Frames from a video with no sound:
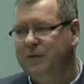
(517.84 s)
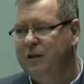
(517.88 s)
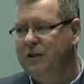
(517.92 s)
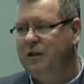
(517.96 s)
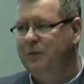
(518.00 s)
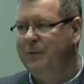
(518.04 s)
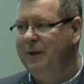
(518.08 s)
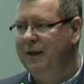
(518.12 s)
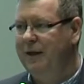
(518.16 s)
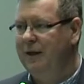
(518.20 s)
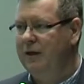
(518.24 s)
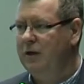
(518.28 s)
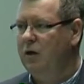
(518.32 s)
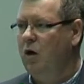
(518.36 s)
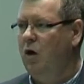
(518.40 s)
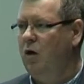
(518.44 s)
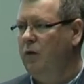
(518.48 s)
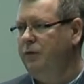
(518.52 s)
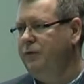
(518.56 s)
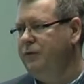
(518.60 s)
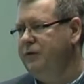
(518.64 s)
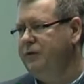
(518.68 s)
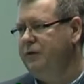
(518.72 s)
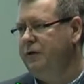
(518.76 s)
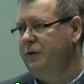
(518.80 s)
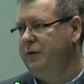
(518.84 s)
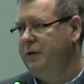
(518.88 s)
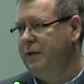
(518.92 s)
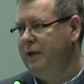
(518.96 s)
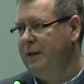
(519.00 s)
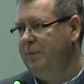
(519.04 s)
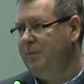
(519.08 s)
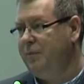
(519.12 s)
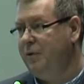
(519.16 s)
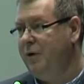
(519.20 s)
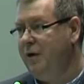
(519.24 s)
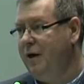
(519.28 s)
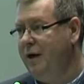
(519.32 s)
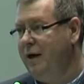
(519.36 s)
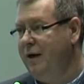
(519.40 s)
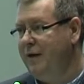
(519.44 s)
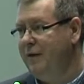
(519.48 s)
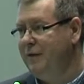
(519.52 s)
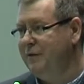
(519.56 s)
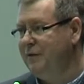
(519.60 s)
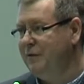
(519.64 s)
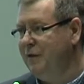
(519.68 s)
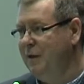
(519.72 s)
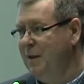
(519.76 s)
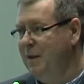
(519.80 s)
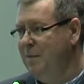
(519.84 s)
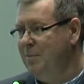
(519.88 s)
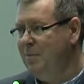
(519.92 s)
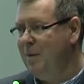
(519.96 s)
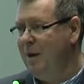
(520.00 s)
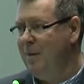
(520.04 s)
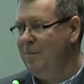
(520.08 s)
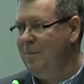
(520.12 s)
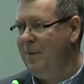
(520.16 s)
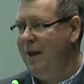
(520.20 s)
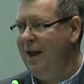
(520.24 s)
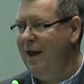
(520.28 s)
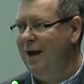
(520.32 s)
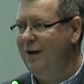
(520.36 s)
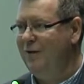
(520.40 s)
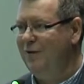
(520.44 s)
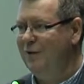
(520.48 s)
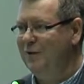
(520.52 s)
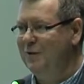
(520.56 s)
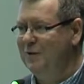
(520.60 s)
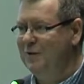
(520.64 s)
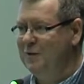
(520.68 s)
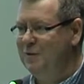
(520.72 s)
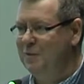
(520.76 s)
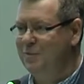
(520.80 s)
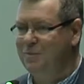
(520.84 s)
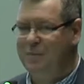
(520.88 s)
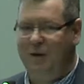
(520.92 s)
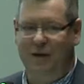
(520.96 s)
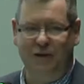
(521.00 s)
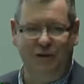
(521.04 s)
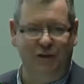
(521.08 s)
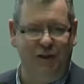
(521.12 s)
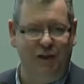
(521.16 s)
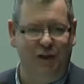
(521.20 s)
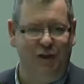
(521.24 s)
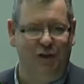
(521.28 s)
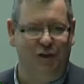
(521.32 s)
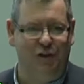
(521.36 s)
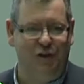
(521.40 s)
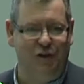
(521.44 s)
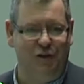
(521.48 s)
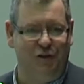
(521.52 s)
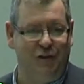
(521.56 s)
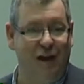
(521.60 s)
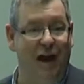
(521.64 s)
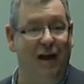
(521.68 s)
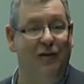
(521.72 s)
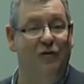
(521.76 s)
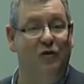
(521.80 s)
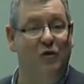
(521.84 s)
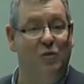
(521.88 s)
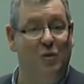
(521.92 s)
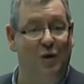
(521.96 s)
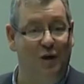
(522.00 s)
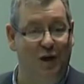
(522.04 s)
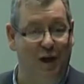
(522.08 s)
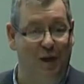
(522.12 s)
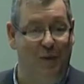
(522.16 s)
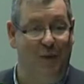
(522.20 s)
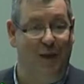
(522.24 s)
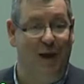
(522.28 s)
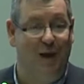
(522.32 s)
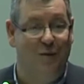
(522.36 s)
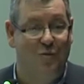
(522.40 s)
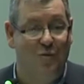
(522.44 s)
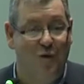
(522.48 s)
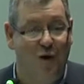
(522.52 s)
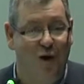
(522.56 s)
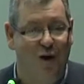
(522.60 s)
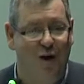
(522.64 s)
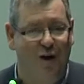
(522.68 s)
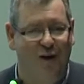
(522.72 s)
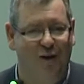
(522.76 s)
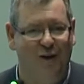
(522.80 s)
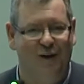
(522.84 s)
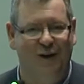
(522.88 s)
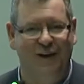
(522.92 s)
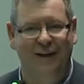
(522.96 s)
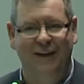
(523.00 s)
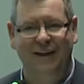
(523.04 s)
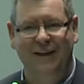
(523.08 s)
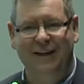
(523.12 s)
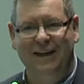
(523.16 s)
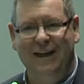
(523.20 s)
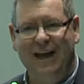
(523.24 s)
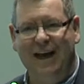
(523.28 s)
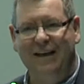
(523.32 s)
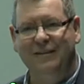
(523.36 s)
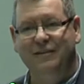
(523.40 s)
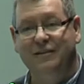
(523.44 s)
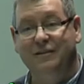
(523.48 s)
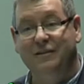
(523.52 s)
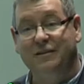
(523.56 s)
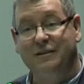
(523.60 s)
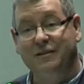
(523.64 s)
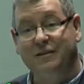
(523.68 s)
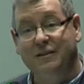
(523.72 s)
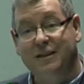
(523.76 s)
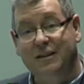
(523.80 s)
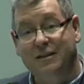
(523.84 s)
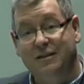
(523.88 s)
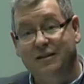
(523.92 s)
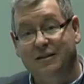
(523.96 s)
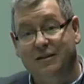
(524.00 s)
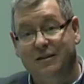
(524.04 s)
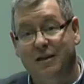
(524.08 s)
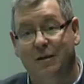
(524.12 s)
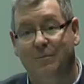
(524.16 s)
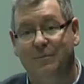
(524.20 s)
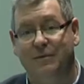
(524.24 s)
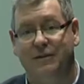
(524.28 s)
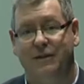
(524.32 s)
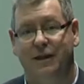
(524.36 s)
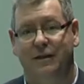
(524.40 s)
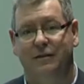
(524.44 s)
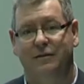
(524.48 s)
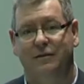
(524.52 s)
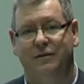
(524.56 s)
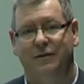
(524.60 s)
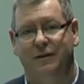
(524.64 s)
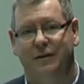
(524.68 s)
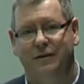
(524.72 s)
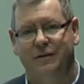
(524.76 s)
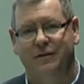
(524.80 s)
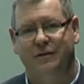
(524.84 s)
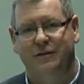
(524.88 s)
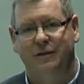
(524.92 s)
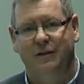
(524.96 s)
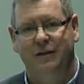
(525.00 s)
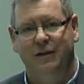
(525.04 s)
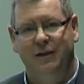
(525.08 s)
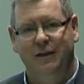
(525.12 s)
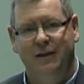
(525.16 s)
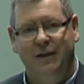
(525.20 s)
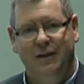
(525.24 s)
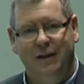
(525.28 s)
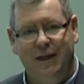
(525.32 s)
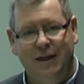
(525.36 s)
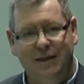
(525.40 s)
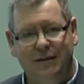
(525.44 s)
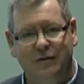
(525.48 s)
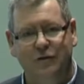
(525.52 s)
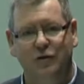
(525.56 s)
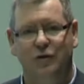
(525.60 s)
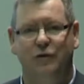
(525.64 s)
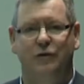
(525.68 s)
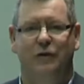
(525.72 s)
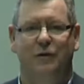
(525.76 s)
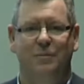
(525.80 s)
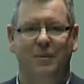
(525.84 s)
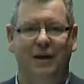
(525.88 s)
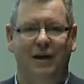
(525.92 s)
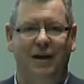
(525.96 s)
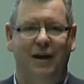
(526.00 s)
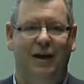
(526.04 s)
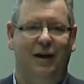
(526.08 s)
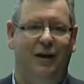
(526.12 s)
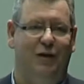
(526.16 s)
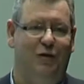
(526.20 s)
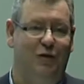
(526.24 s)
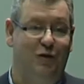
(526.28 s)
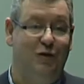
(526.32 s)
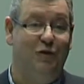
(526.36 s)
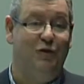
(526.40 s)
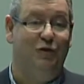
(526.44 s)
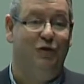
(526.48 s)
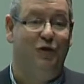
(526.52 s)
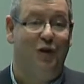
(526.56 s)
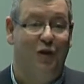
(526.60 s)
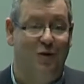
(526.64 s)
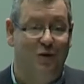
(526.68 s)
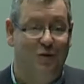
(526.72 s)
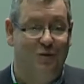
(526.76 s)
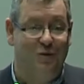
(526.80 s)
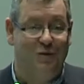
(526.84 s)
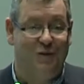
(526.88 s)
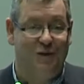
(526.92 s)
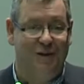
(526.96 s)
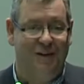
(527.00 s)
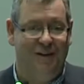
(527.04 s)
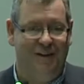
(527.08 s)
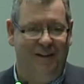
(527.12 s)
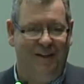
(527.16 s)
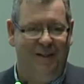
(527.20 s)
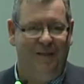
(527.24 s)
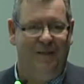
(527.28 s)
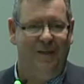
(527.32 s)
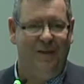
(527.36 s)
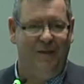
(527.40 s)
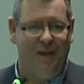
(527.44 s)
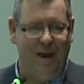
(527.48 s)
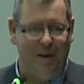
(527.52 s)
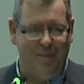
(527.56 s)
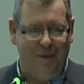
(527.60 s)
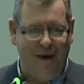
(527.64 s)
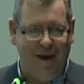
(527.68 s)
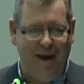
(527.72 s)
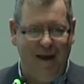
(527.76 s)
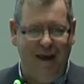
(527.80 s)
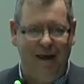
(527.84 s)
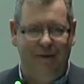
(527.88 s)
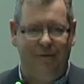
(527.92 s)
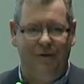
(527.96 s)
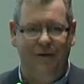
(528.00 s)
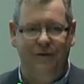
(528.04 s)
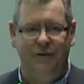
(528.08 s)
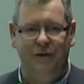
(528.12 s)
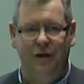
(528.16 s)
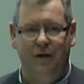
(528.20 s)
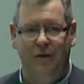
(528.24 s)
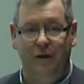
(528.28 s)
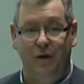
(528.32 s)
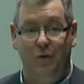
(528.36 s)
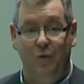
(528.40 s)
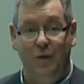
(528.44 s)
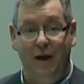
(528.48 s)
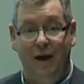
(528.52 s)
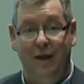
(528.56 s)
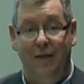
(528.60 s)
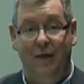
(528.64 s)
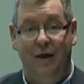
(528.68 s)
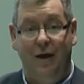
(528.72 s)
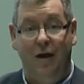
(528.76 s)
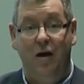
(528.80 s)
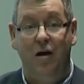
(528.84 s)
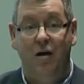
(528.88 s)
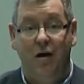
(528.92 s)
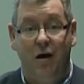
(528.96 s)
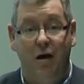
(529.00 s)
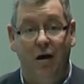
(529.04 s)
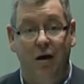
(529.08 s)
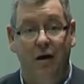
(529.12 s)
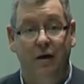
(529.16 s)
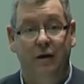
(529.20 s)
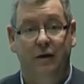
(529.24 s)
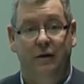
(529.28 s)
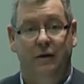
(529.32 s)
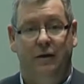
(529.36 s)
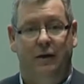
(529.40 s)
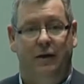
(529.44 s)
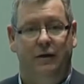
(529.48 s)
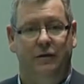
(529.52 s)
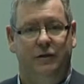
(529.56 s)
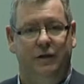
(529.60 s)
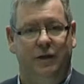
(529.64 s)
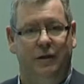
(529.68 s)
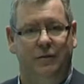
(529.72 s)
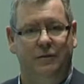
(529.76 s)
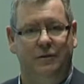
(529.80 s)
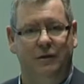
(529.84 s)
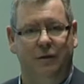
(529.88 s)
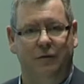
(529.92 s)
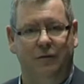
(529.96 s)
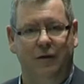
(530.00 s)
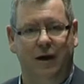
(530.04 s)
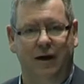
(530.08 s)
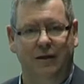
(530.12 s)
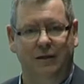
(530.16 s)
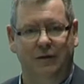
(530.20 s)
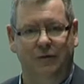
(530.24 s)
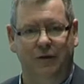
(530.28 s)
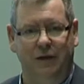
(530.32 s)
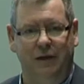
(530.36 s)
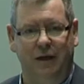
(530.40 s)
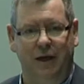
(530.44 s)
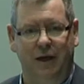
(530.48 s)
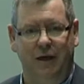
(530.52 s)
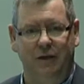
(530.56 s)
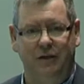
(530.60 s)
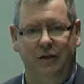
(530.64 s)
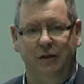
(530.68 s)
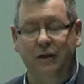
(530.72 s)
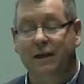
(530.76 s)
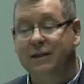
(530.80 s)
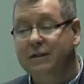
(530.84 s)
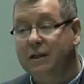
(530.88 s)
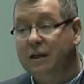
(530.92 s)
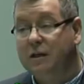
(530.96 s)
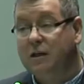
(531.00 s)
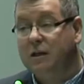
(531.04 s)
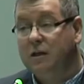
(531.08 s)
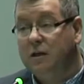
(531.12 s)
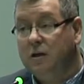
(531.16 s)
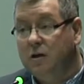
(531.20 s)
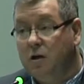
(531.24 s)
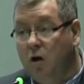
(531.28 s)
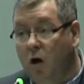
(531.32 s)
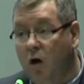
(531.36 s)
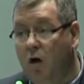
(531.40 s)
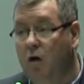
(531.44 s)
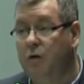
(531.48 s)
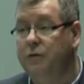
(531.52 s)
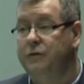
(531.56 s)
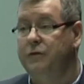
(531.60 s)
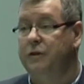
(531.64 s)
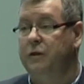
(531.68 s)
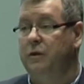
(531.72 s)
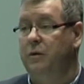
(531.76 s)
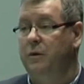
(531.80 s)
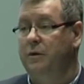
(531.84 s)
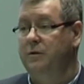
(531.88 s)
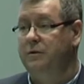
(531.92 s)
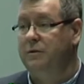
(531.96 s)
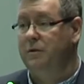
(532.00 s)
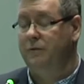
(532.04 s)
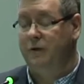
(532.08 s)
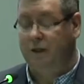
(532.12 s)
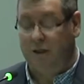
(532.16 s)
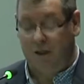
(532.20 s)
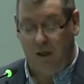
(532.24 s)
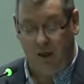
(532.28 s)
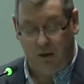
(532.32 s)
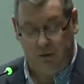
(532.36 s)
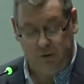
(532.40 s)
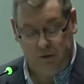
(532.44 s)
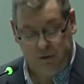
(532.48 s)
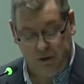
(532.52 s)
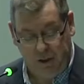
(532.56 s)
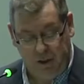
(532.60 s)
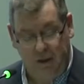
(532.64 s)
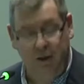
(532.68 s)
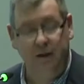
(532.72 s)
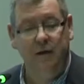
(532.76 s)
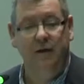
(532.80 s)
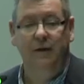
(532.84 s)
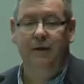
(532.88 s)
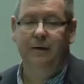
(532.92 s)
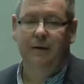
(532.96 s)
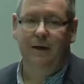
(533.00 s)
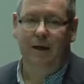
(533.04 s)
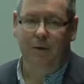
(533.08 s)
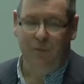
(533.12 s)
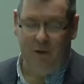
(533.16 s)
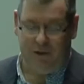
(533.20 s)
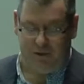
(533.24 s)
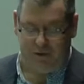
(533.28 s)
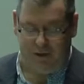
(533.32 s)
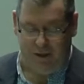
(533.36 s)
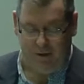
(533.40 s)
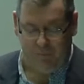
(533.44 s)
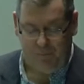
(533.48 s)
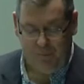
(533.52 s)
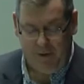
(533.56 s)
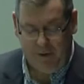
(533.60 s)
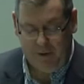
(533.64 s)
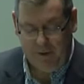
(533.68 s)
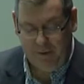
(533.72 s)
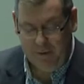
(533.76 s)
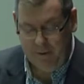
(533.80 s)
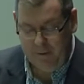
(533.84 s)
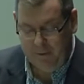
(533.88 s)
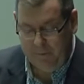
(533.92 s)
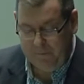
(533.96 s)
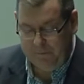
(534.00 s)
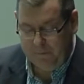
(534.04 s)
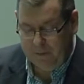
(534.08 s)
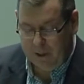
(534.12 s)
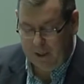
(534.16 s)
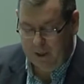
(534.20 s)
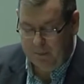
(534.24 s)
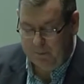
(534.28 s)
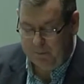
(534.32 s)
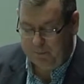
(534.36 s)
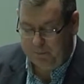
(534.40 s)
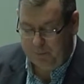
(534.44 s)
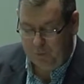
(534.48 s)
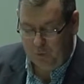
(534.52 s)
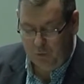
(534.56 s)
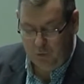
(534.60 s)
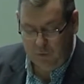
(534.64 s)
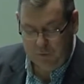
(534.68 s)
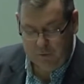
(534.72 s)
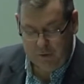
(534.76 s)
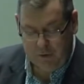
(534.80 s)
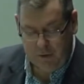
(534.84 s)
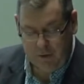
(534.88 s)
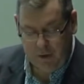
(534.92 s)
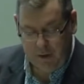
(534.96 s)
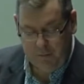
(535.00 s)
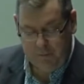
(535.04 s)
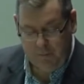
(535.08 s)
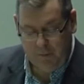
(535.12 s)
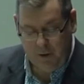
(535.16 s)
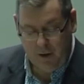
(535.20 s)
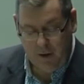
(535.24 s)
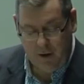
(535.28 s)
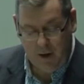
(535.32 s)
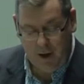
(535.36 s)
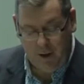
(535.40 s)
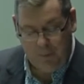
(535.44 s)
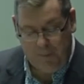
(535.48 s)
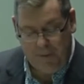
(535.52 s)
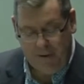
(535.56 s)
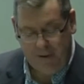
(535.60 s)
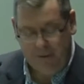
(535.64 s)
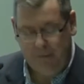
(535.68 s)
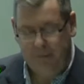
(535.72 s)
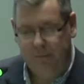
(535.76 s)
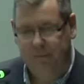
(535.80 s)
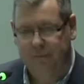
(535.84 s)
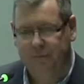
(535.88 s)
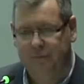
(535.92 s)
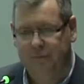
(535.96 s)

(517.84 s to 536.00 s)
to being constantly praised by parents, by teachers, everyone in their world. And in some senses, it's not the millennials' fault that their behaviours are the way they are in terms of gratification. It's a consequence of the culture in which they've been brought up in.